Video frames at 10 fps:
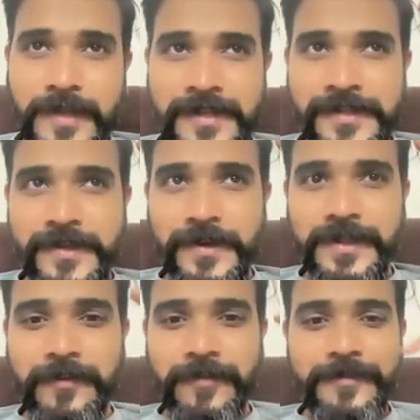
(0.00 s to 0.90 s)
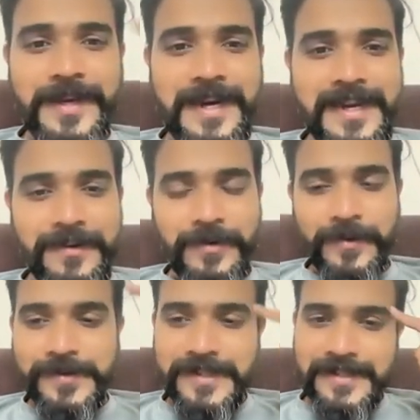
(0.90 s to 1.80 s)
So the way we
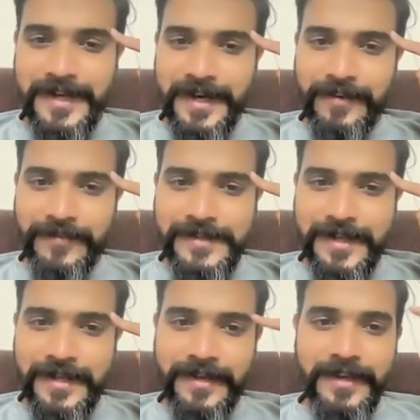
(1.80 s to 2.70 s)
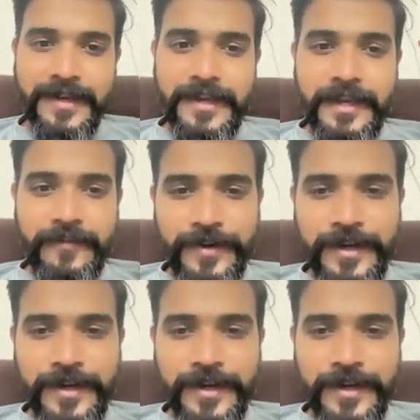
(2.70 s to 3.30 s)
closed this client was like, if we get